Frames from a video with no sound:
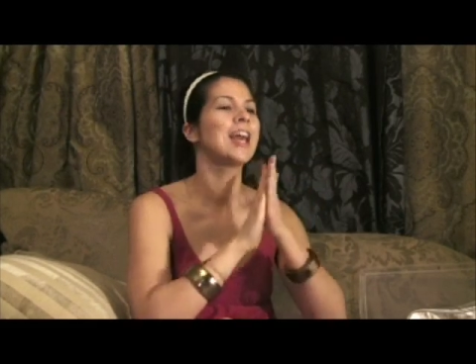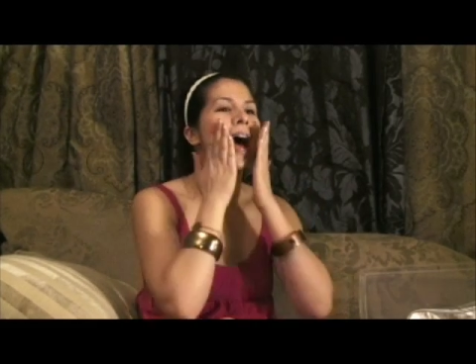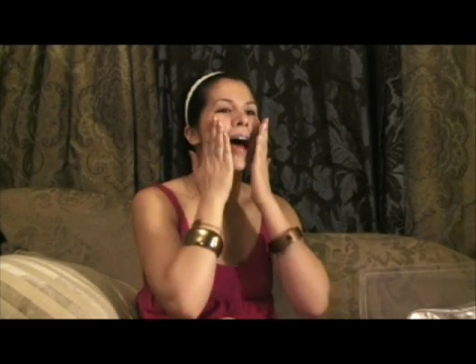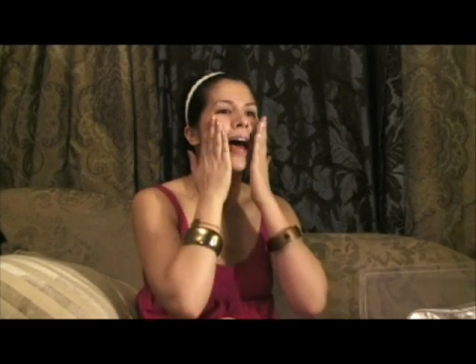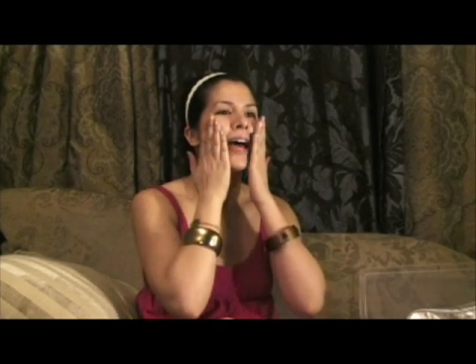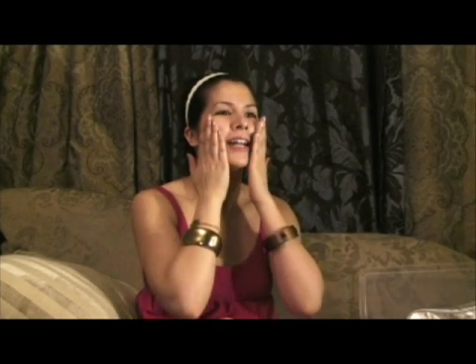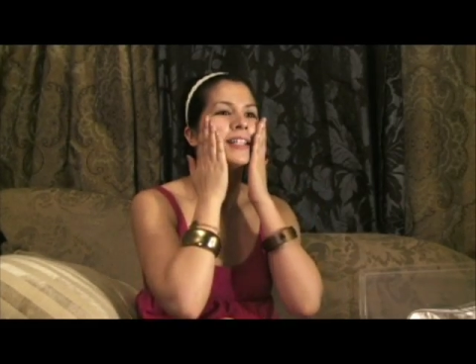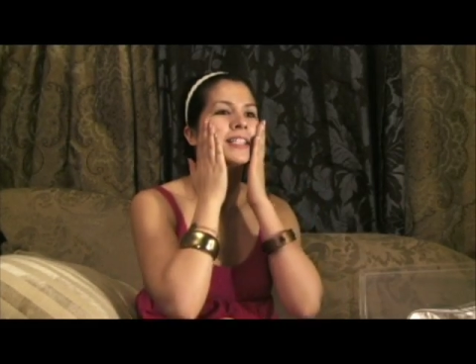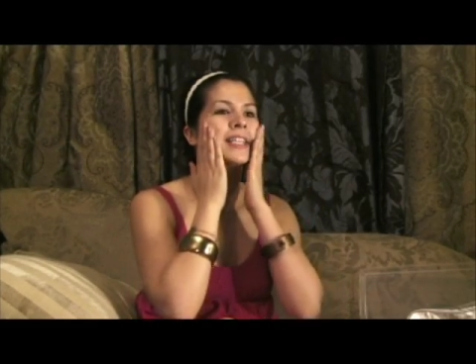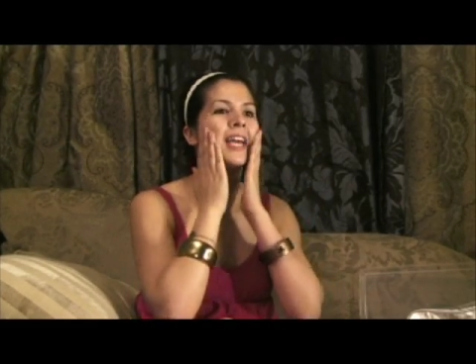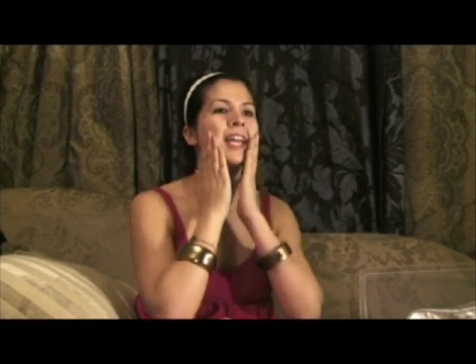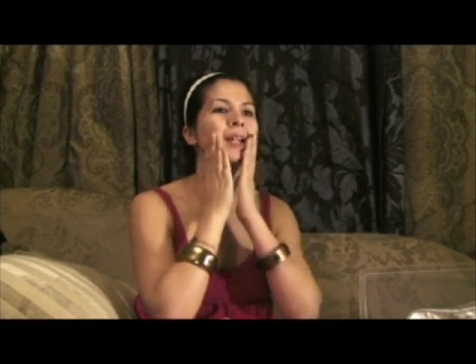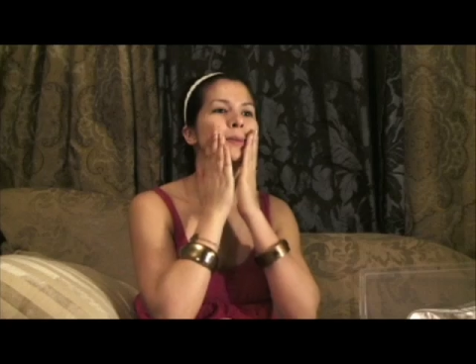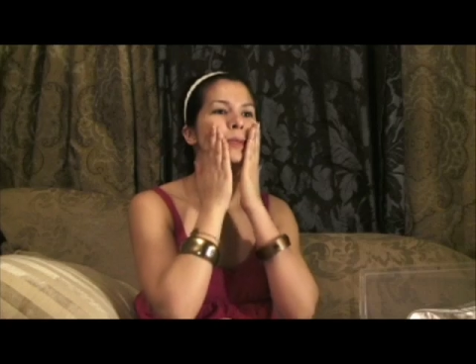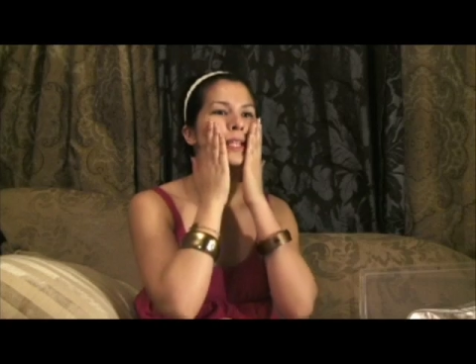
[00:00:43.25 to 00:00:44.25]
And
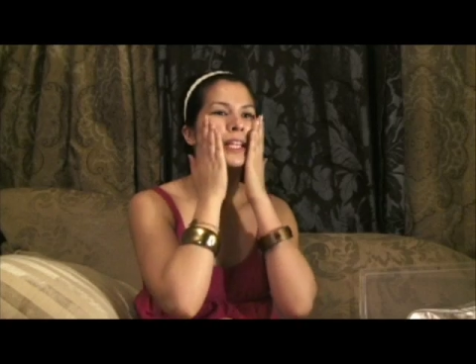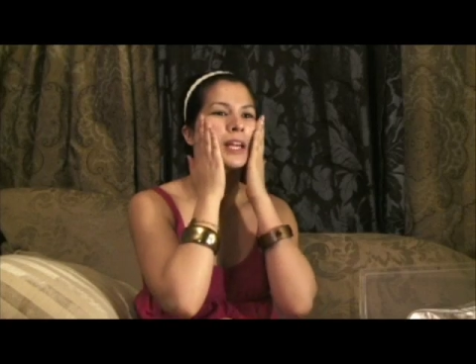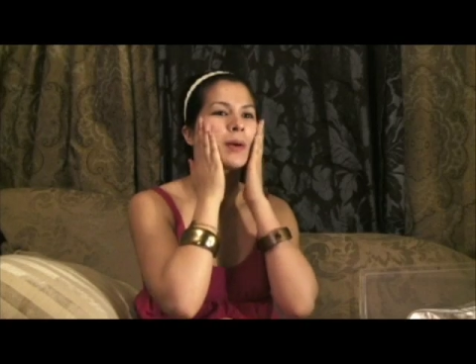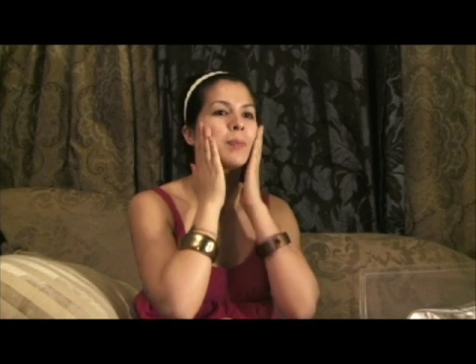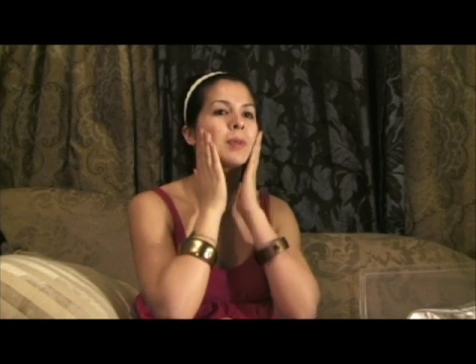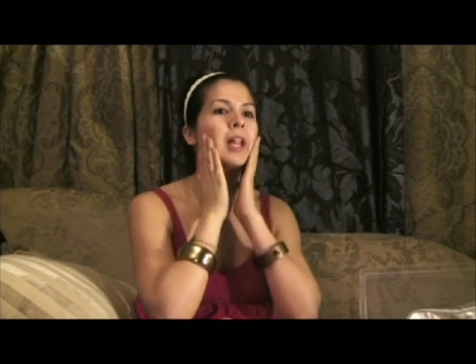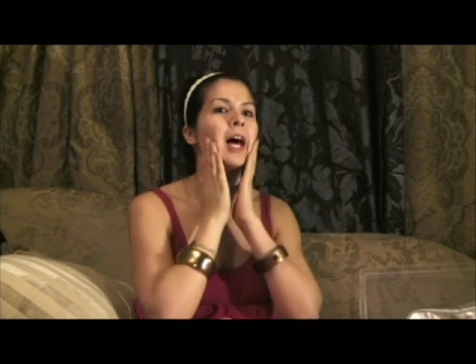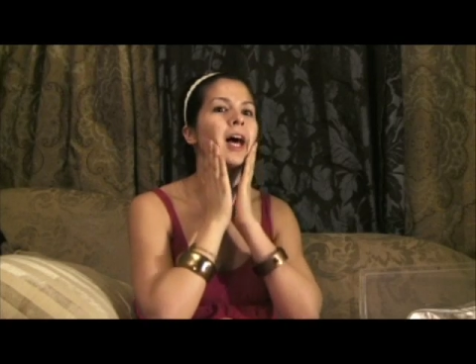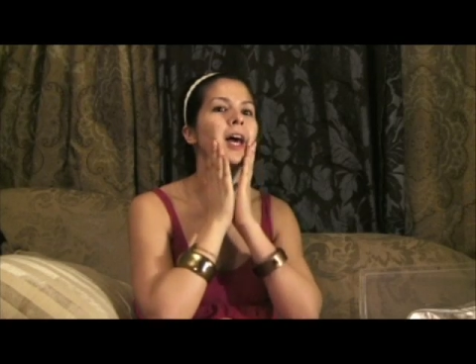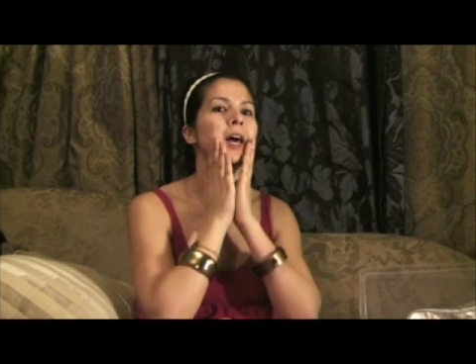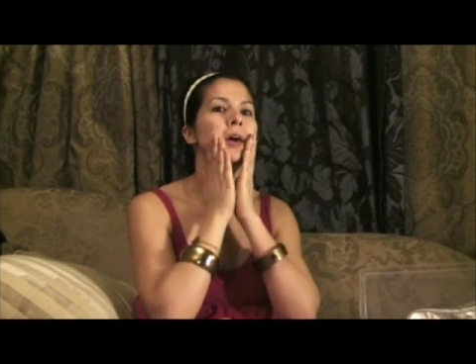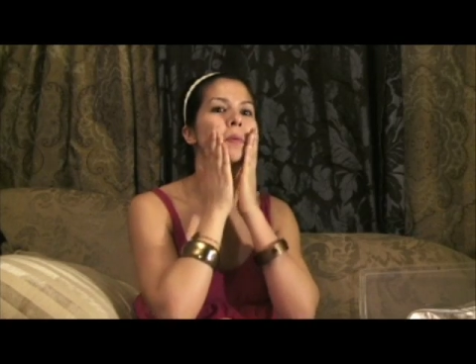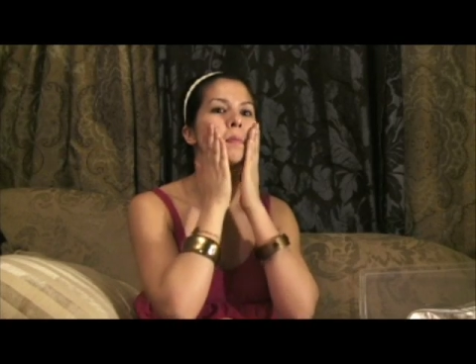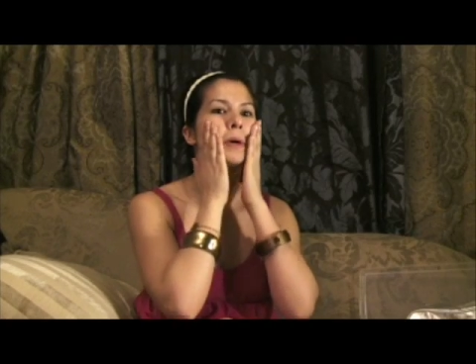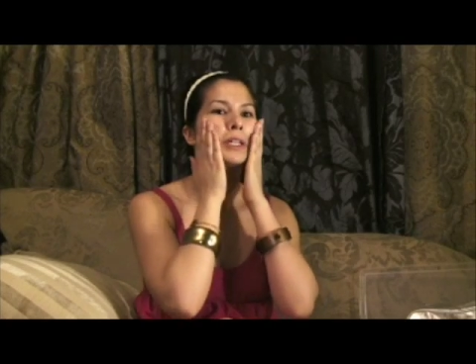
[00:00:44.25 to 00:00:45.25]
again, I'm just going to
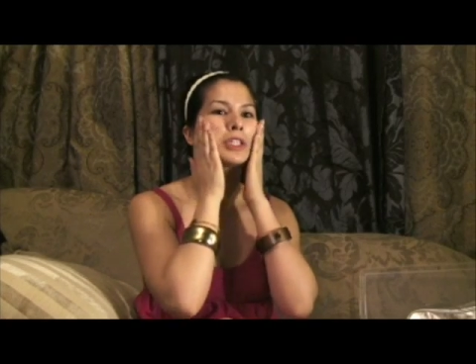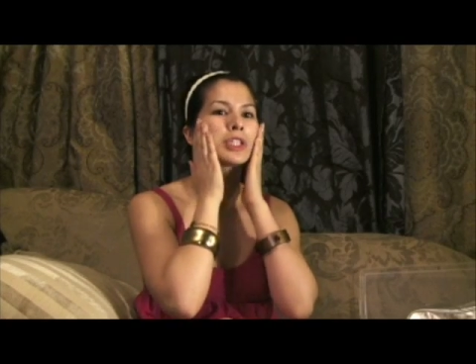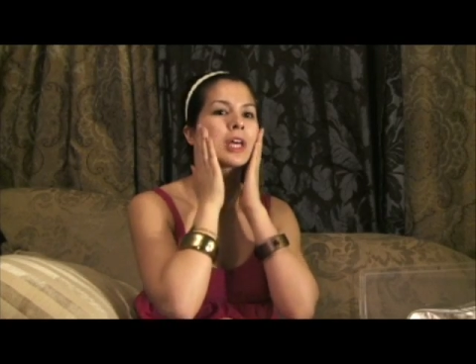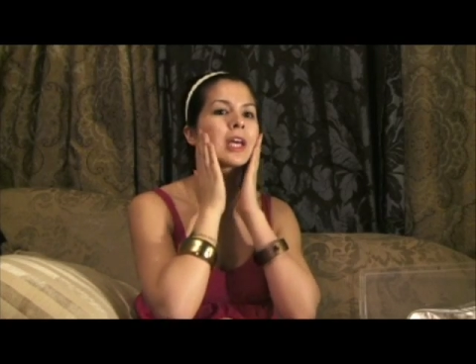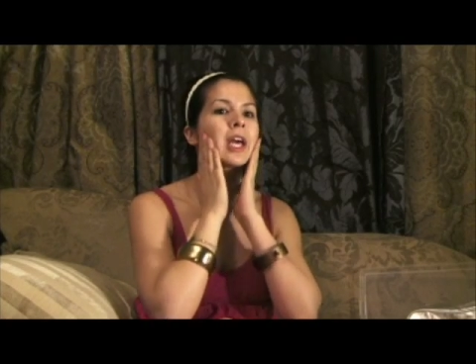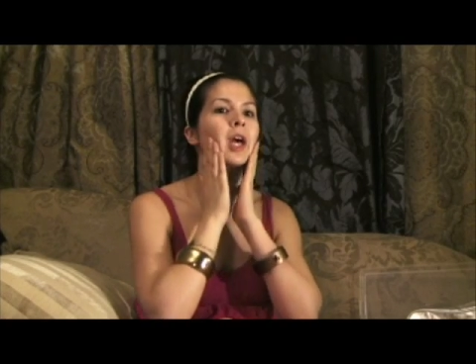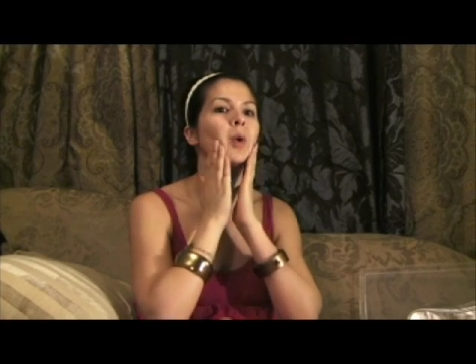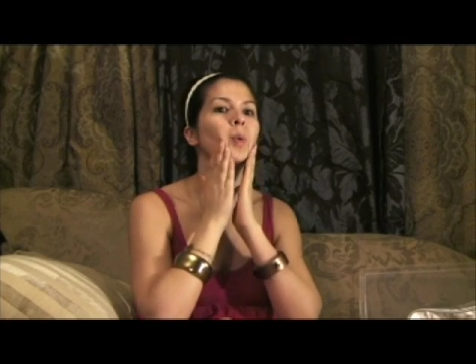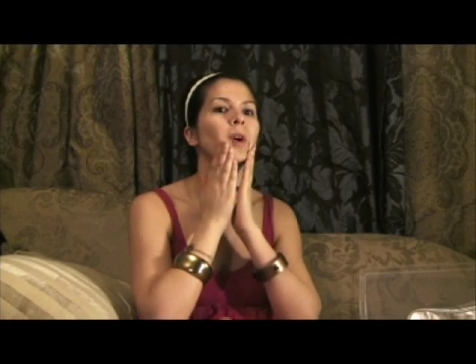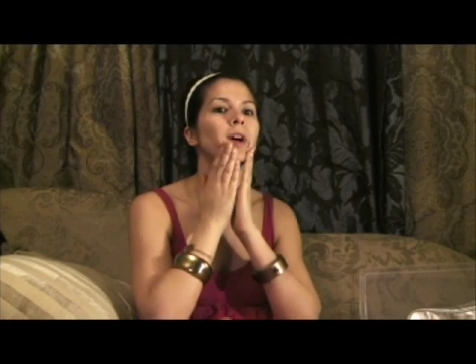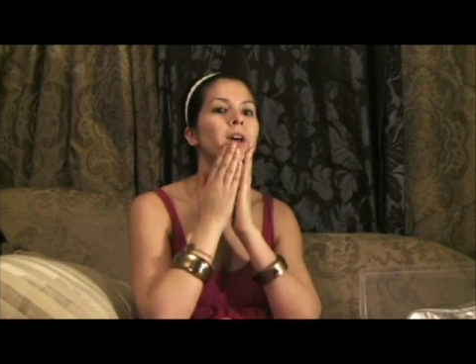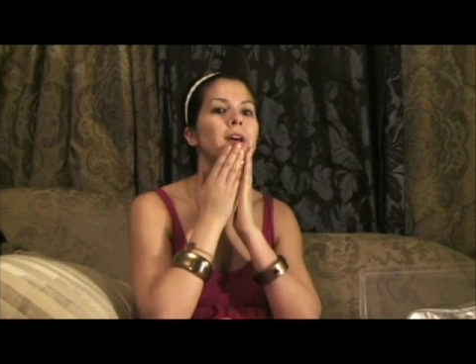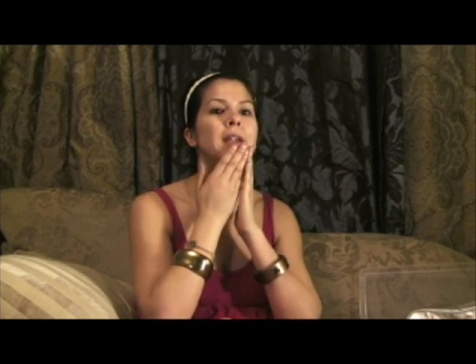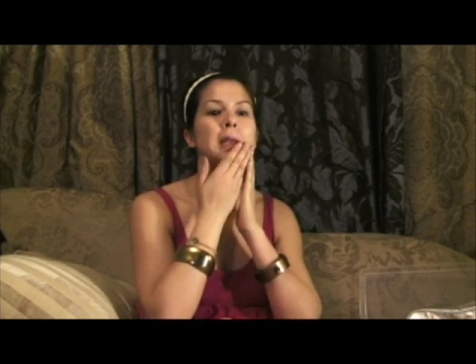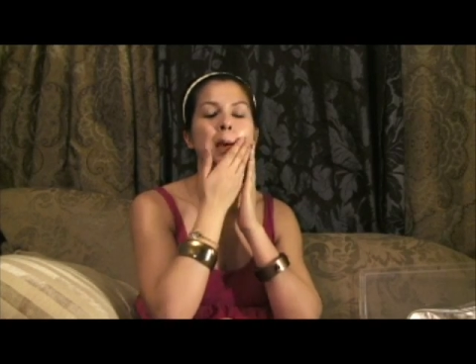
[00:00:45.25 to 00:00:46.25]
apply it much like I
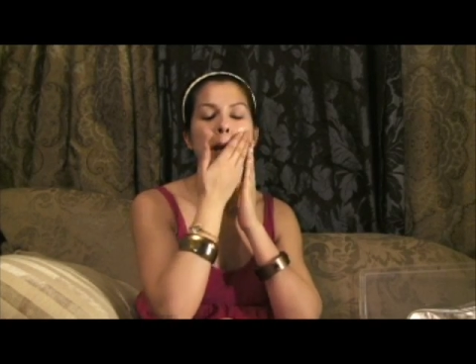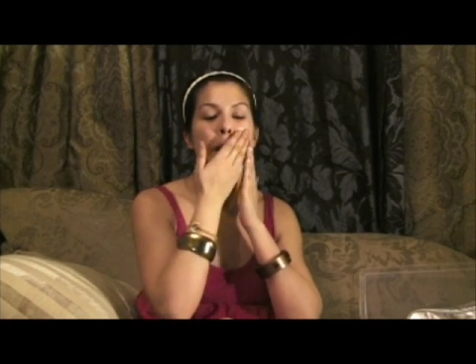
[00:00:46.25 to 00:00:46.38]
would